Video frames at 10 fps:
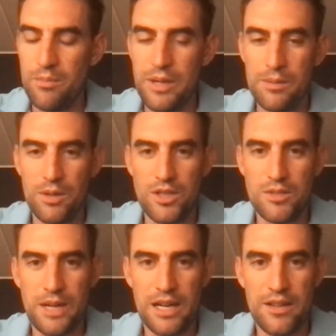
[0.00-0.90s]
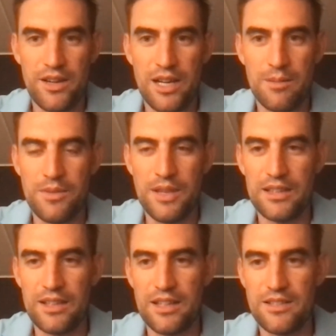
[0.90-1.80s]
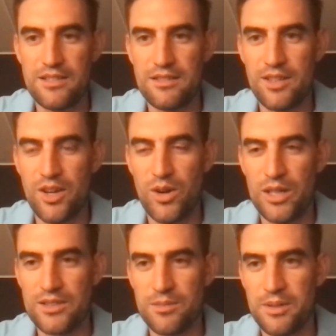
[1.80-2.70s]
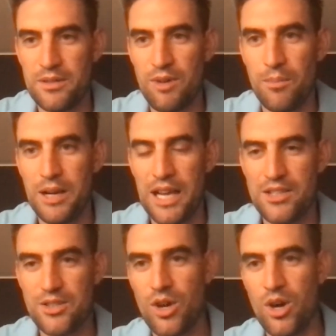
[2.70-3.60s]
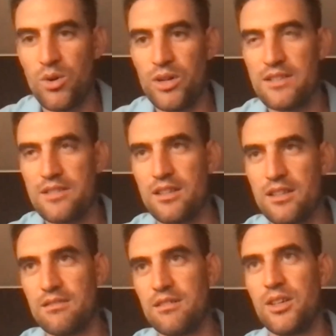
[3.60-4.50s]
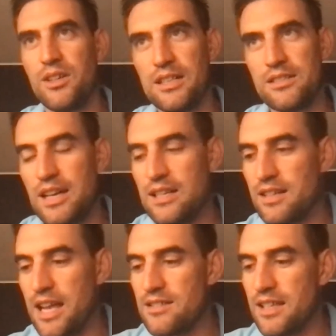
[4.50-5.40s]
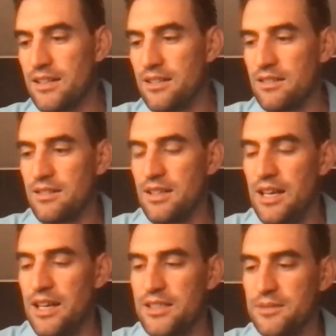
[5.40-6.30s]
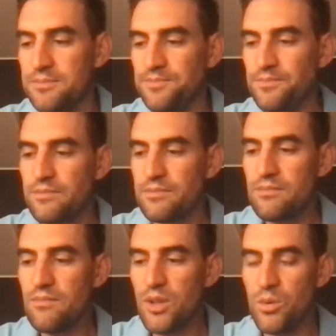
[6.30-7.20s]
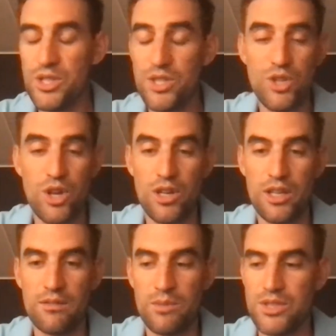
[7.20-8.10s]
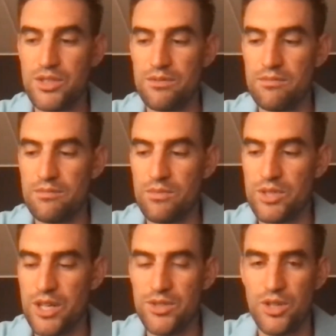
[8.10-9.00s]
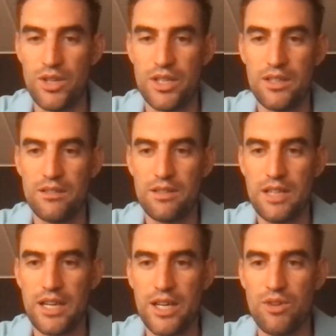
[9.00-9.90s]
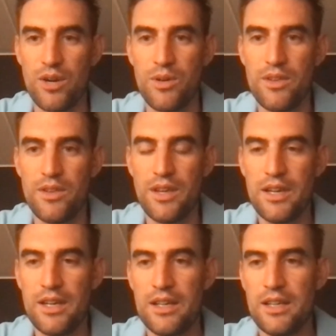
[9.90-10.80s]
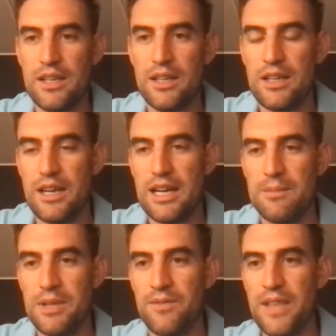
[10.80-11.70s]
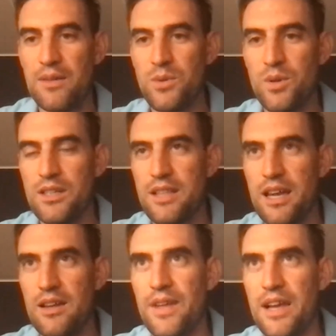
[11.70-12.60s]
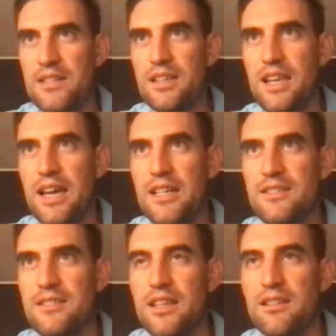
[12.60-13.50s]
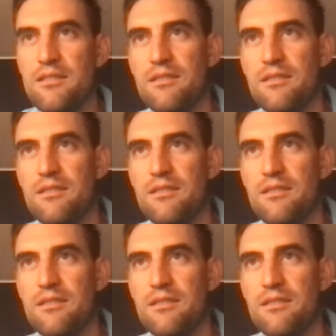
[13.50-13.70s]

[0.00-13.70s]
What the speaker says: people a lot smarter than I am think that it's going to replace gold as an asset class, which I certainly can agree with. If that's the case, then